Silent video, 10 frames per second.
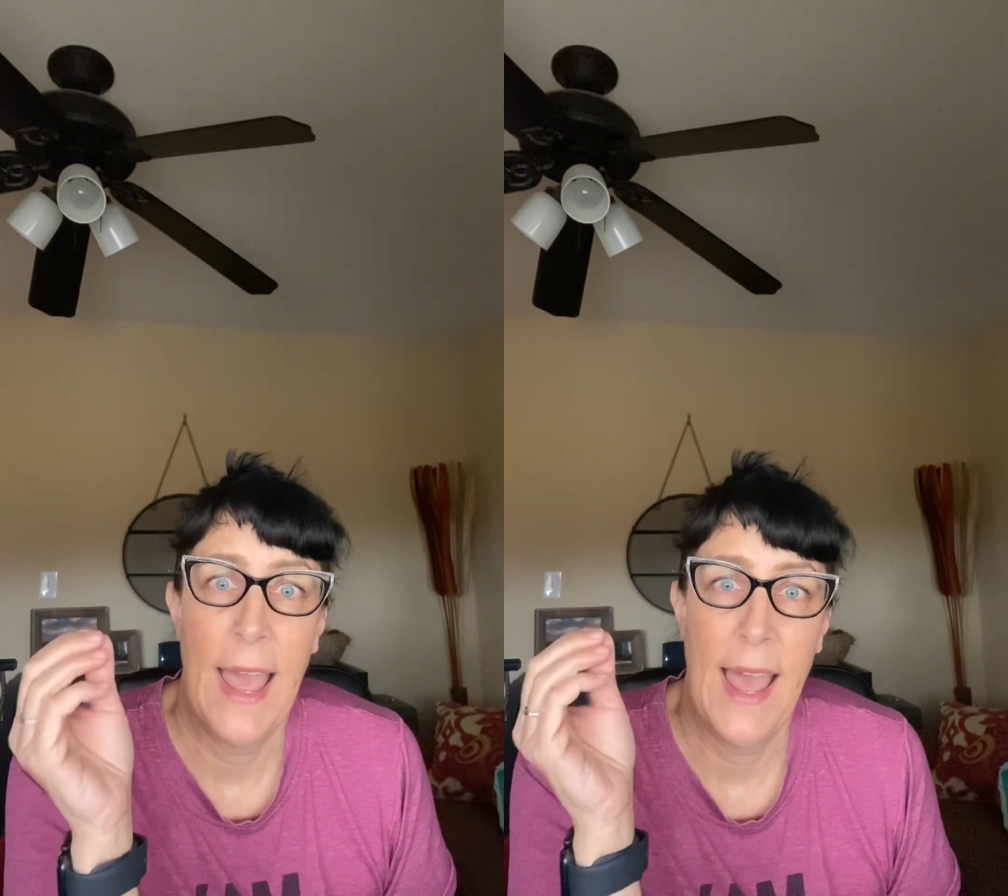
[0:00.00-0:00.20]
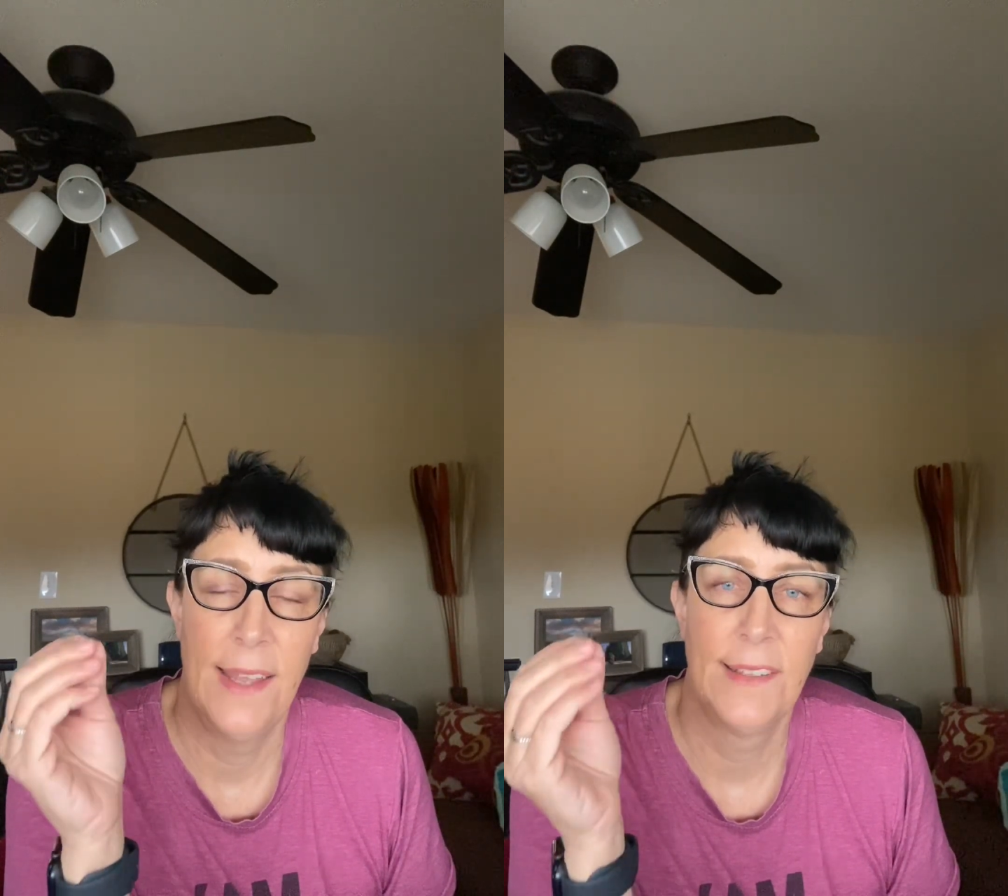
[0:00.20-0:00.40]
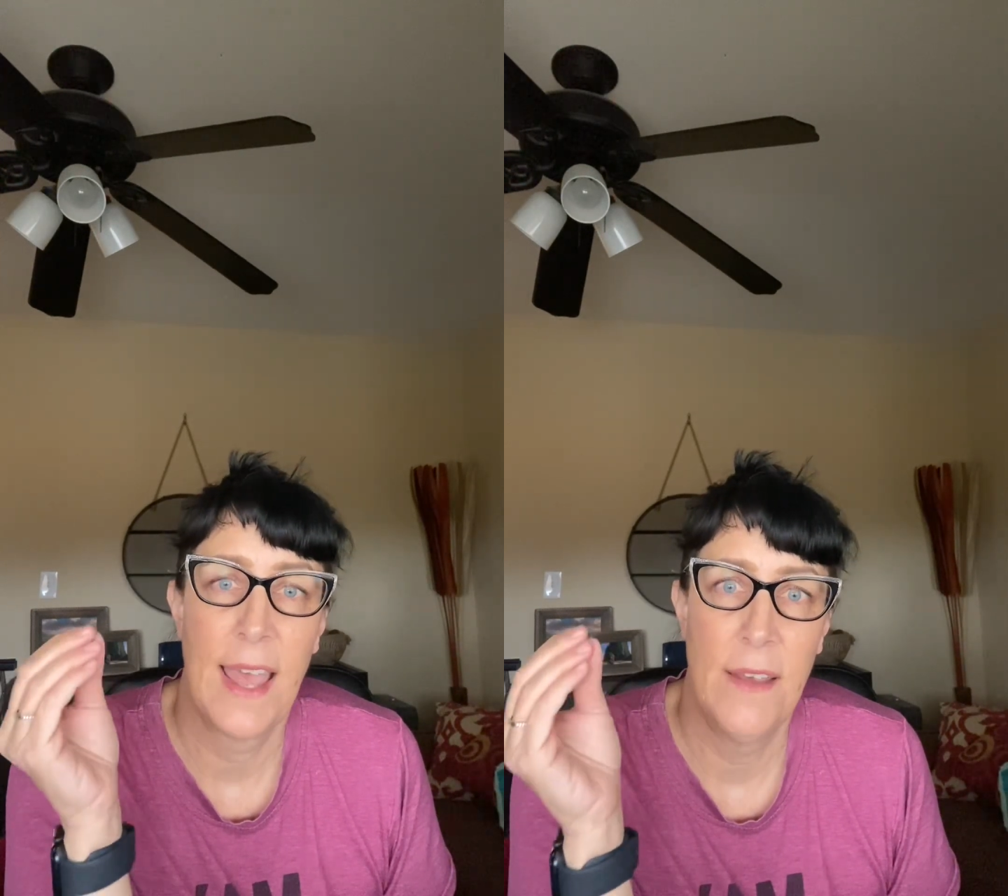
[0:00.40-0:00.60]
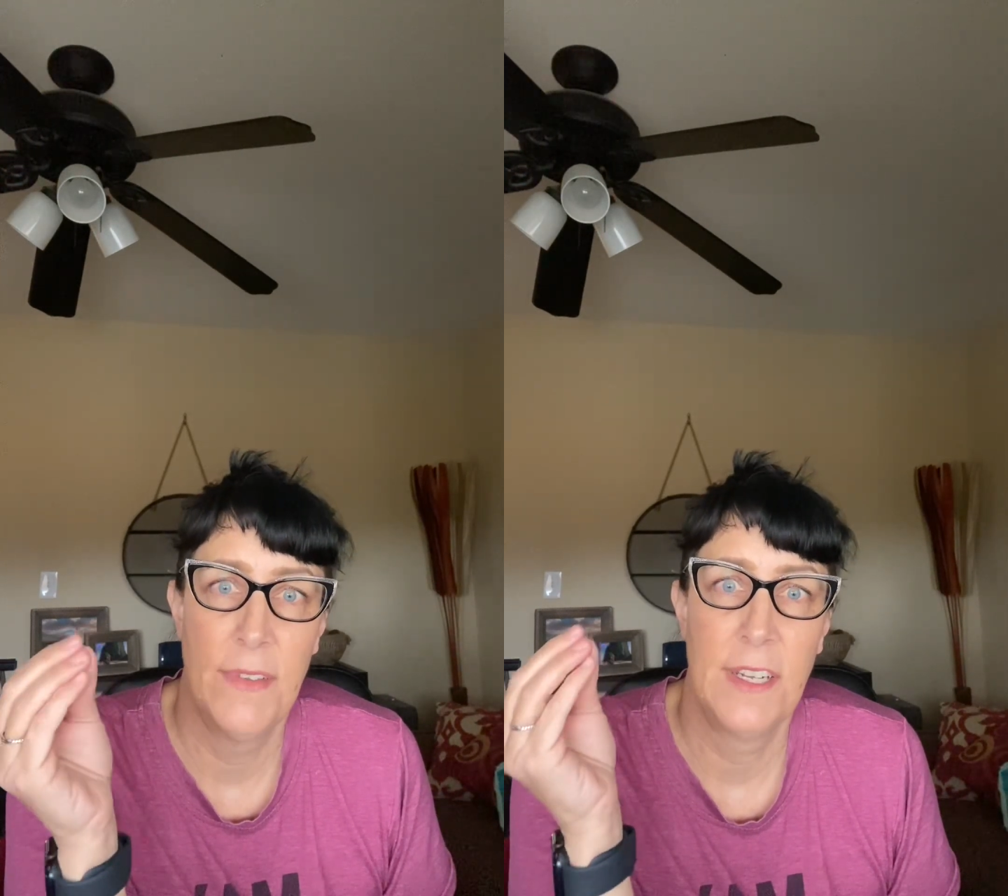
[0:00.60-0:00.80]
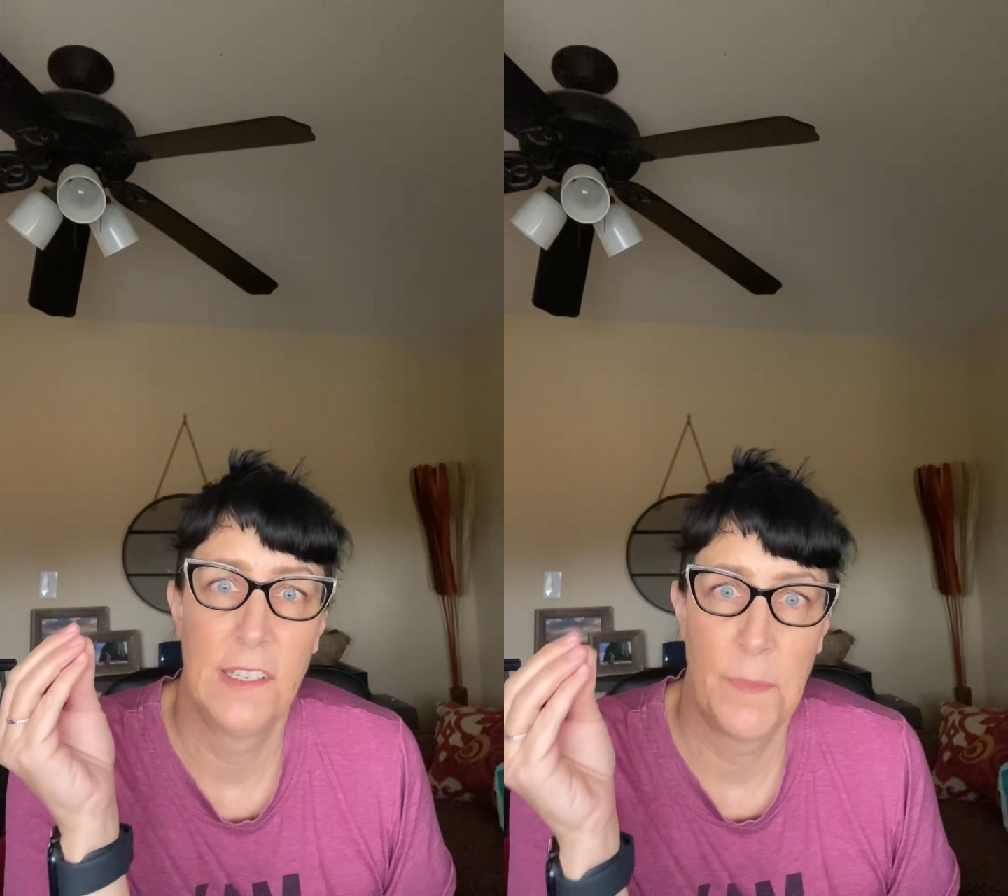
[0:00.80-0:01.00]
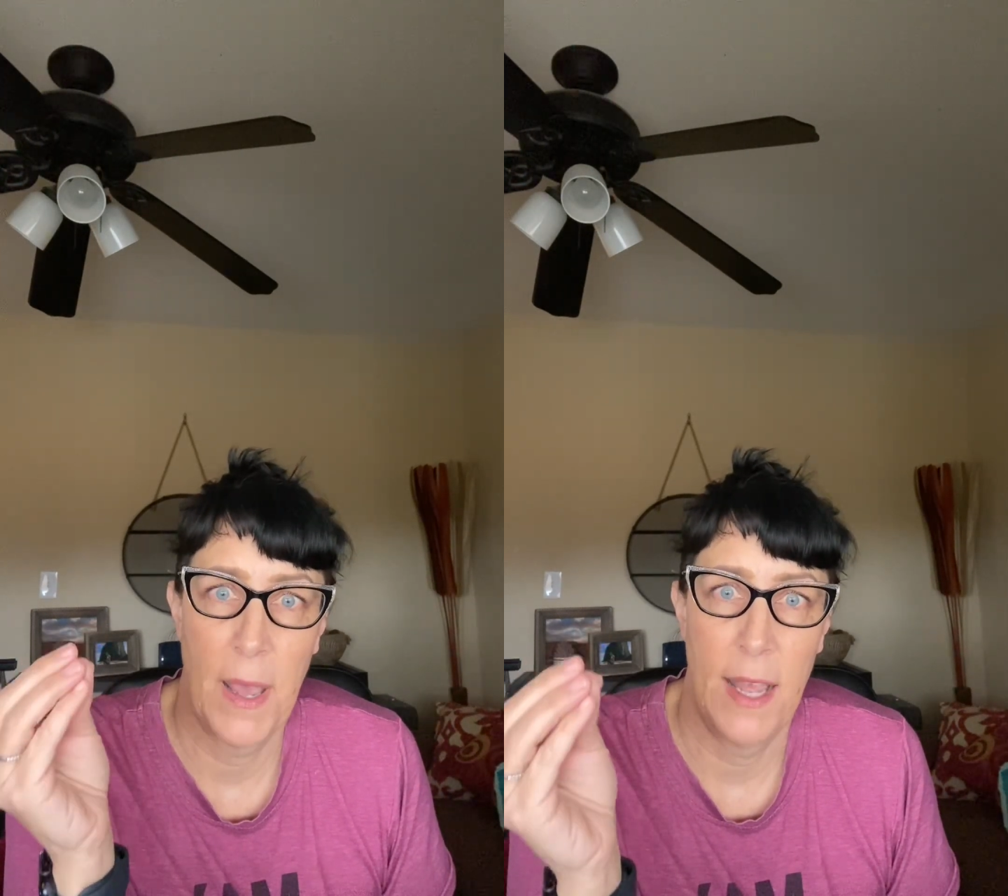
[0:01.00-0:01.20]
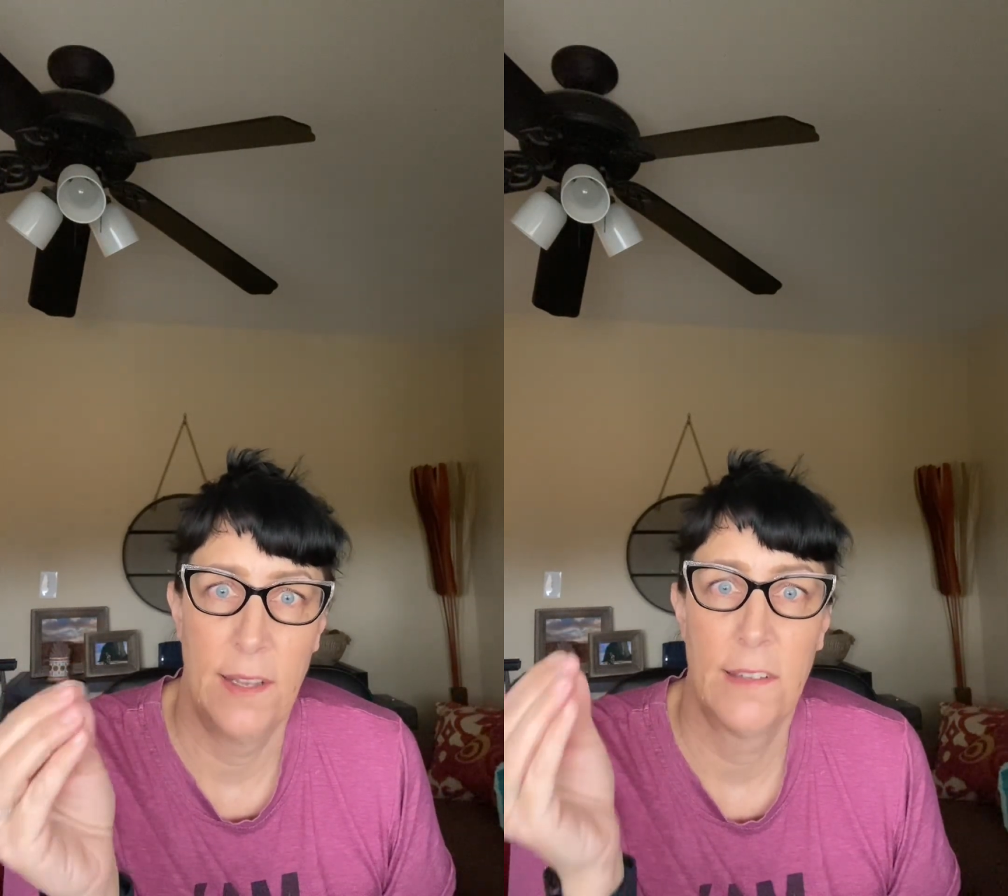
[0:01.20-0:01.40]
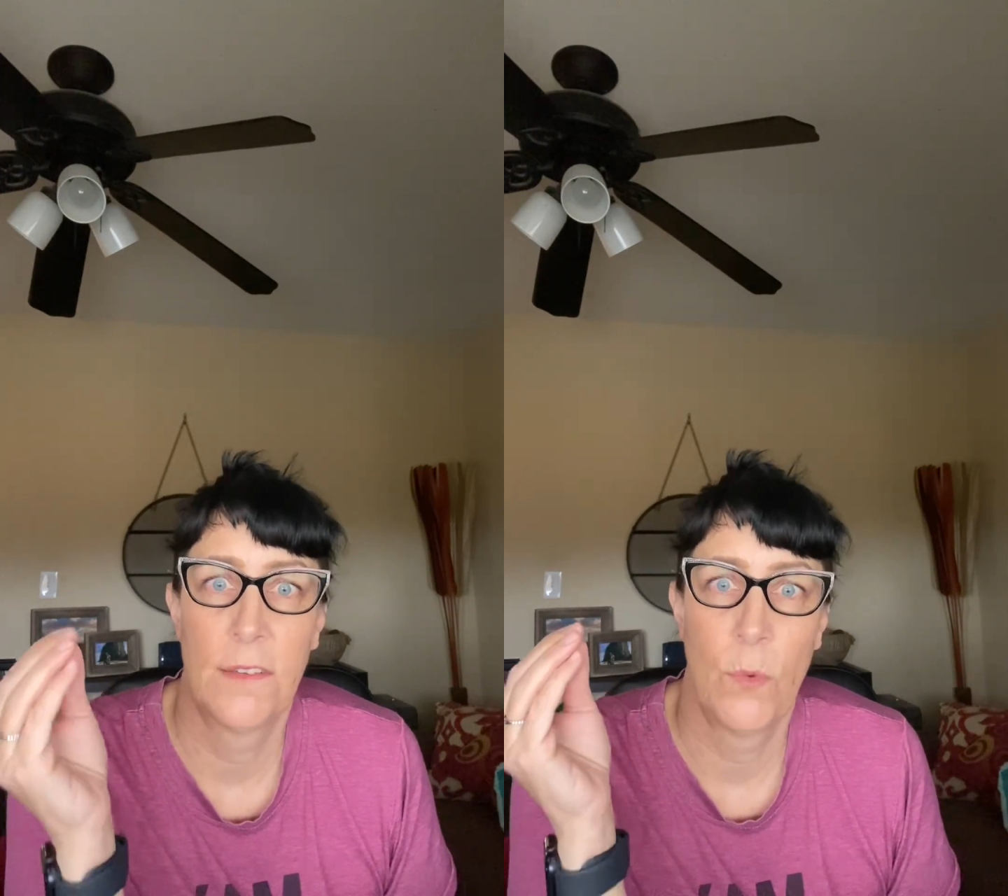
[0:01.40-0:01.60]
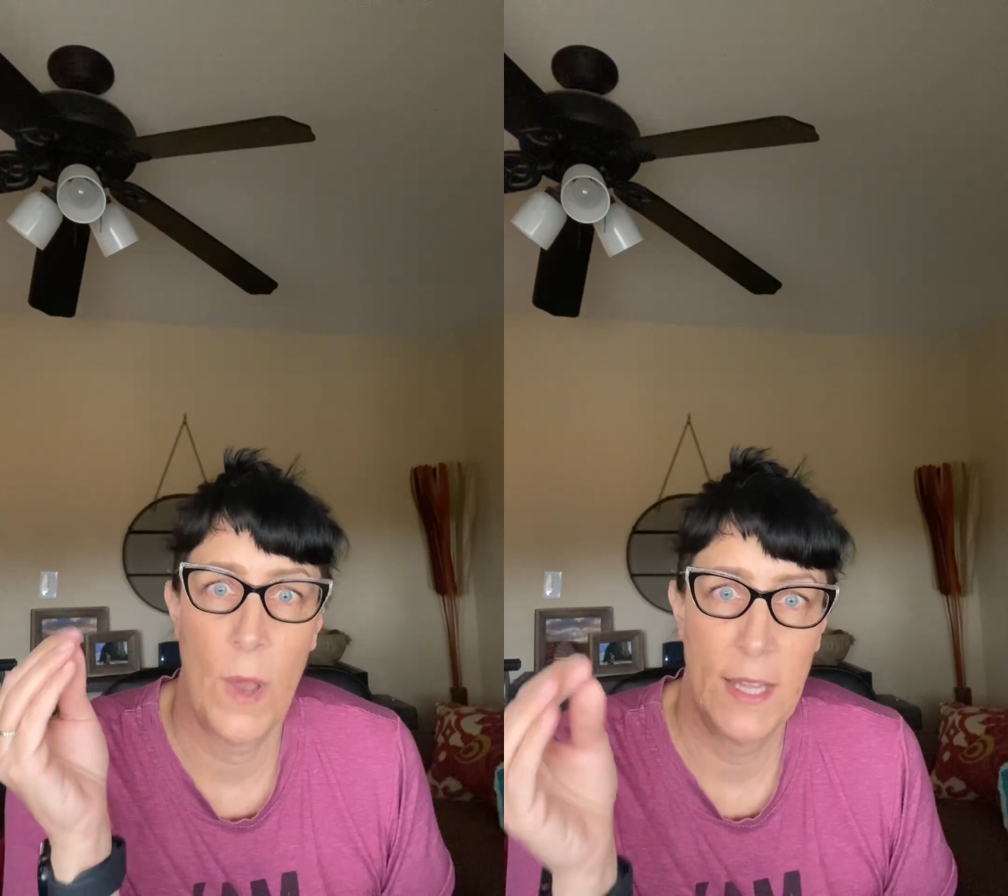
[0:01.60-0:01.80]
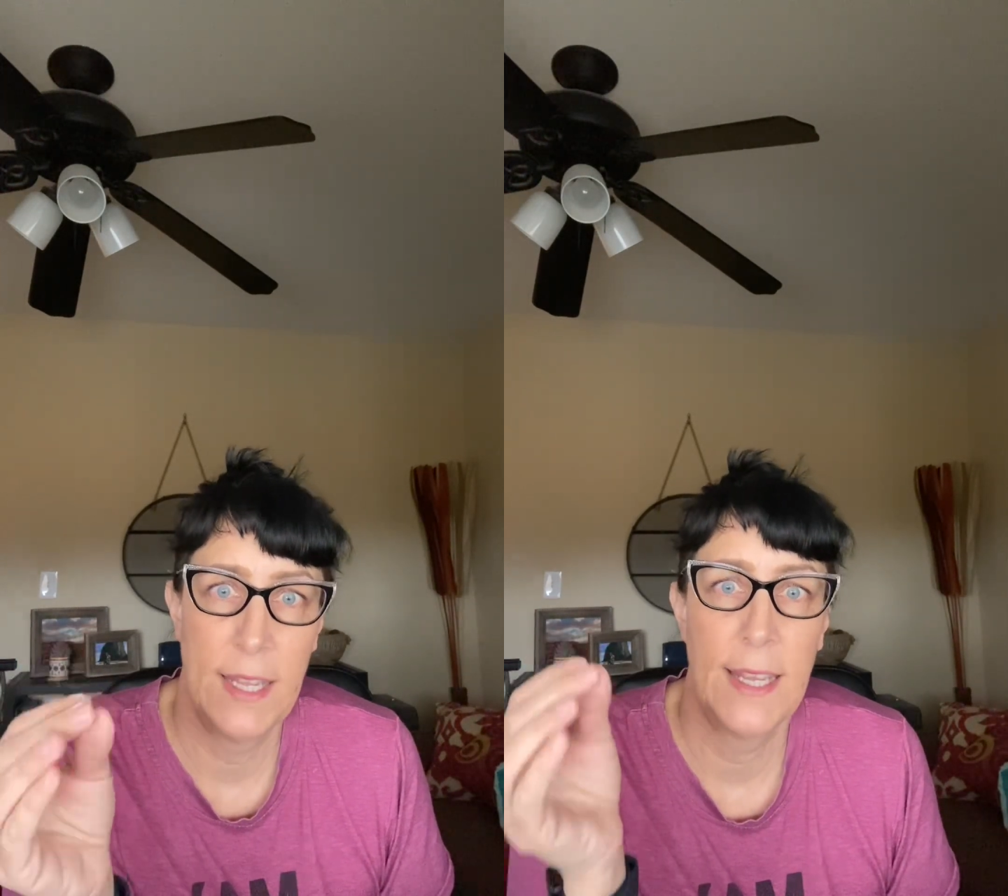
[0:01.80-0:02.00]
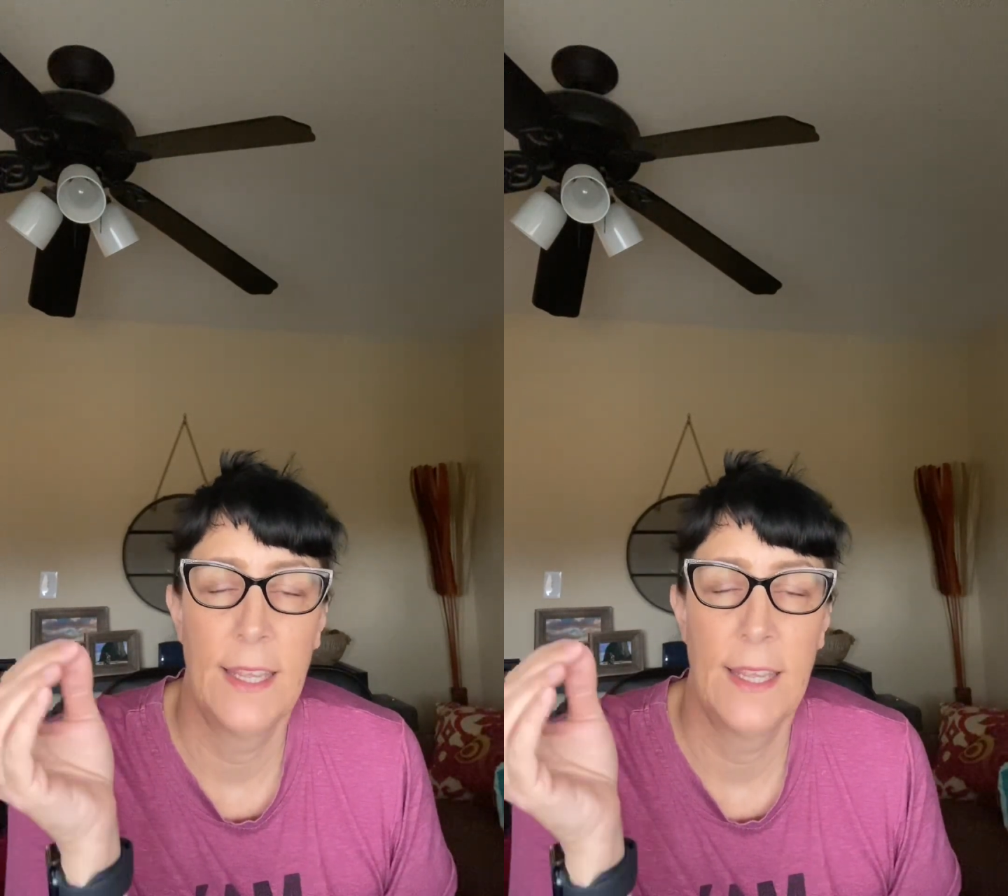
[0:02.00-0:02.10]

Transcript: as evidenced by swelling